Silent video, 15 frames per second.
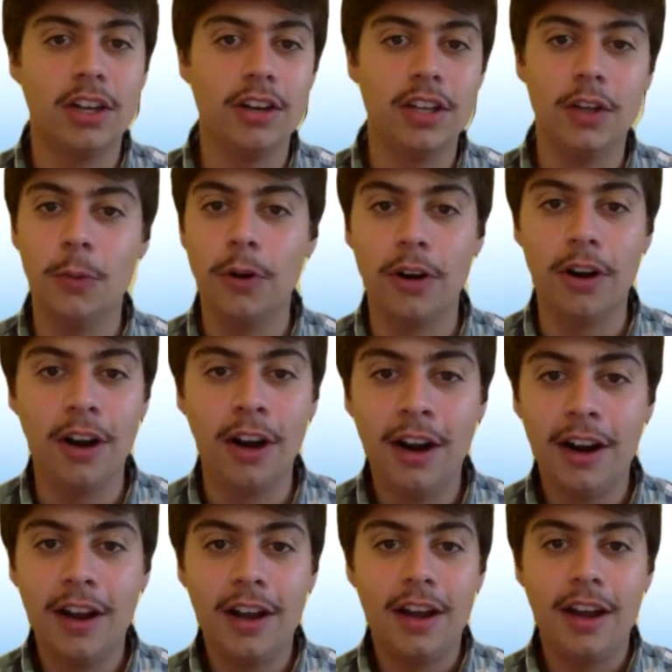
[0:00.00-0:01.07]
You were
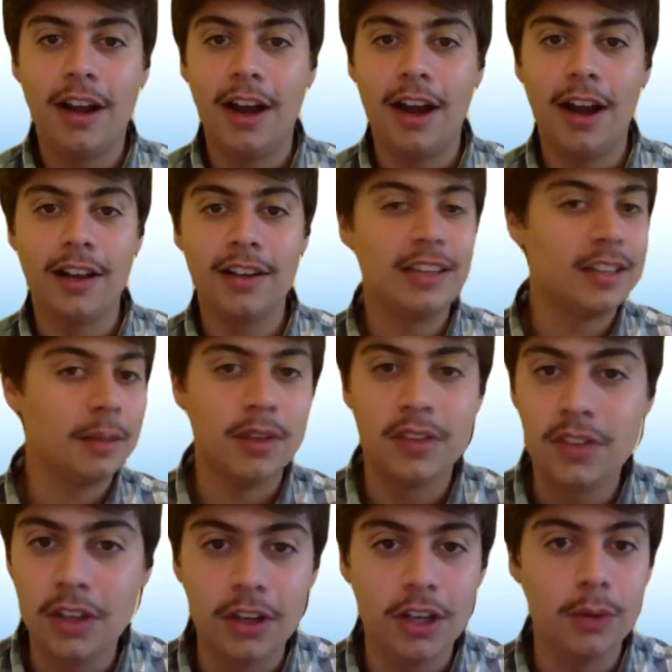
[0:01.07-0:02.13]
at
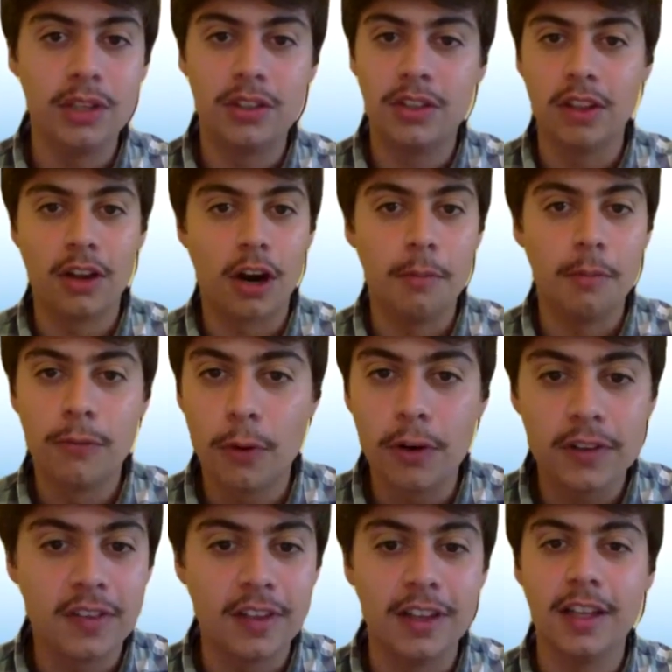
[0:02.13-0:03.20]
WSU, you went to the armed
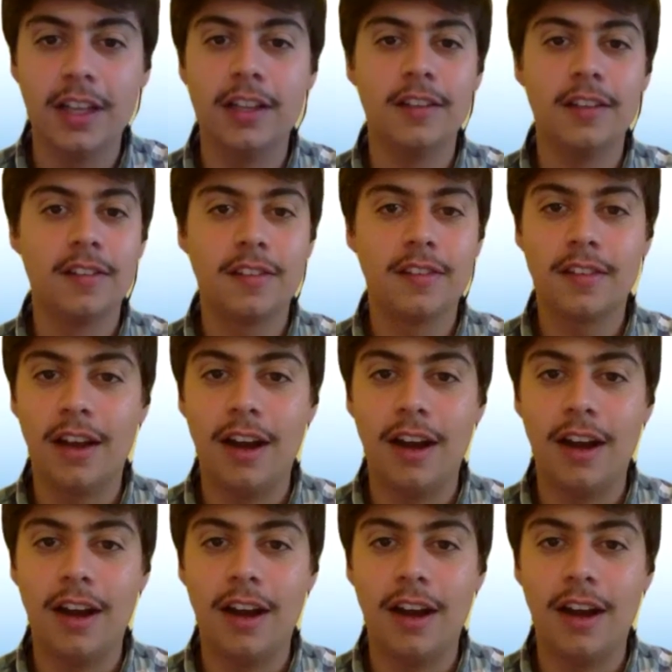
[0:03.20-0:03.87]
forces,